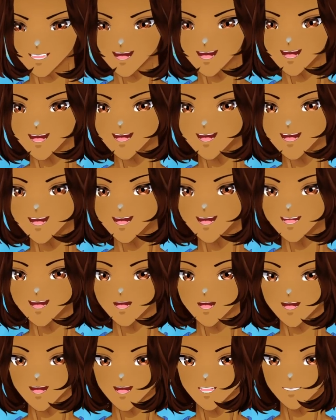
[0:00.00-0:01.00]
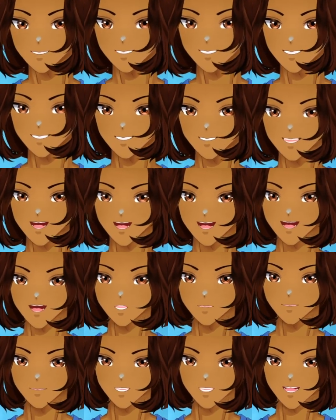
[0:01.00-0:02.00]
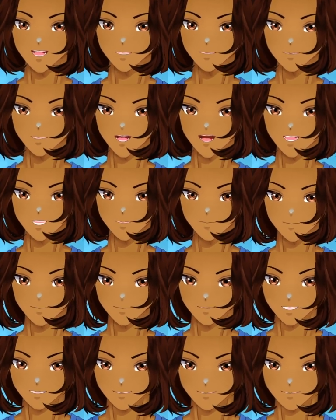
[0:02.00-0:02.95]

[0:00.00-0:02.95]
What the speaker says: I now have the Mia pet emote.